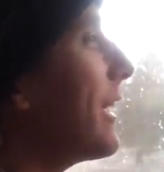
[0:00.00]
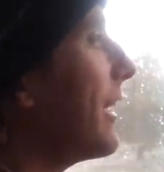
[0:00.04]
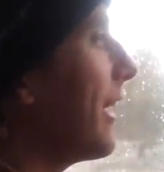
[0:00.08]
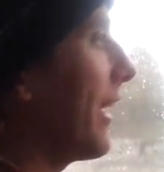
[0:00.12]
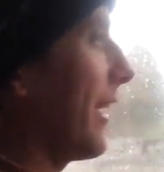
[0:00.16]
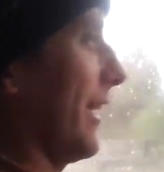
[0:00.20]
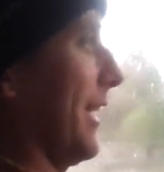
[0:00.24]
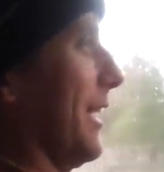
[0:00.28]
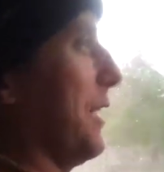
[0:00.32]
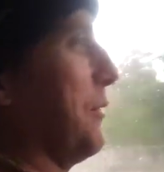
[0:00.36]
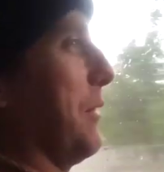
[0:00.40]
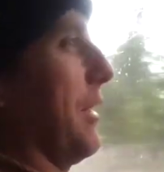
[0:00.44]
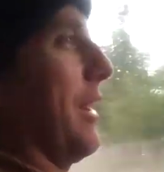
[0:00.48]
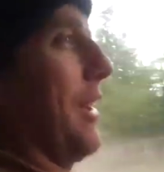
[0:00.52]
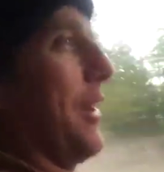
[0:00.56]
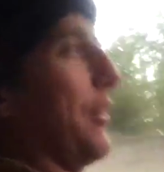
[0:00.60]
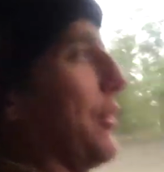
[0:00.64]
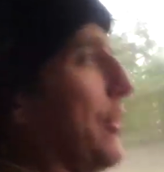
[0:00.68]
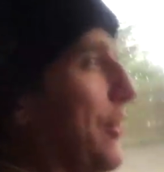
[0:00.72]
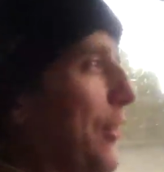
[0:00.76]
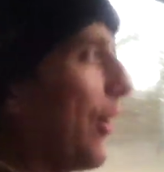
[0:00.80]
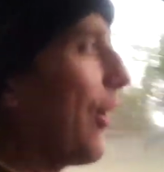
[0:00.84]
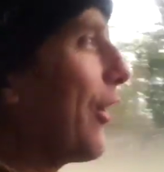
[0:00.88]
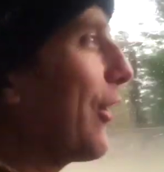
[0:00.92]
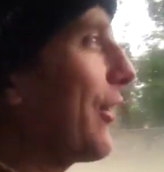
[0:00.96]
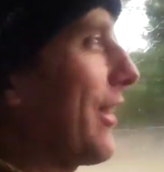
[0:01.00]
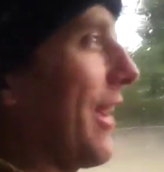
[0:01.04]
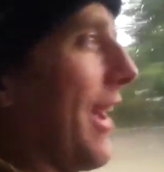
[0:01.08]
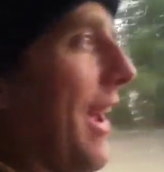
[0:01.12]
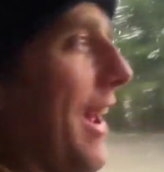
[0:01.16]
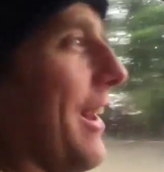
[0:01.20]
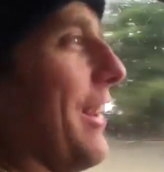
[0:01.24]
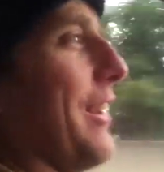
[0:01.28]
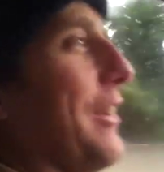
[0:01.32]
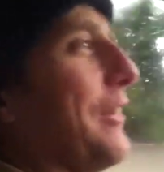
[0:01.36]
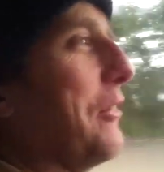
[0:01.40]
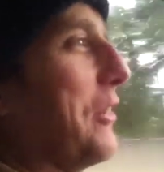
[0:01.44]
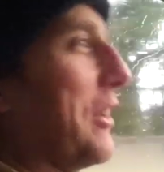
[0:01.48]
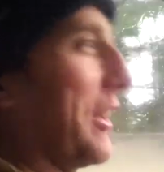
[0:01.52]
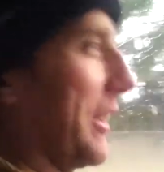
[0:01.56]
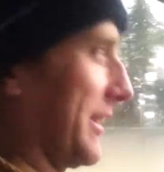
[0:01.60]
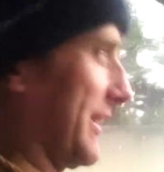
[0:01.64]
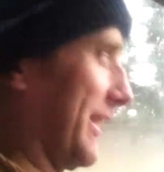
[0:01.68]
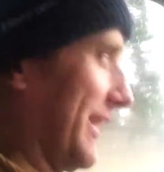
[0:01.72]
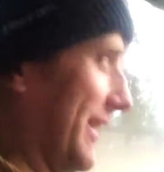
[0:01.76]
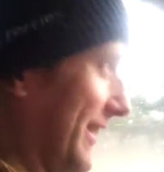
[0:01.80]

name is not Alan Wicker,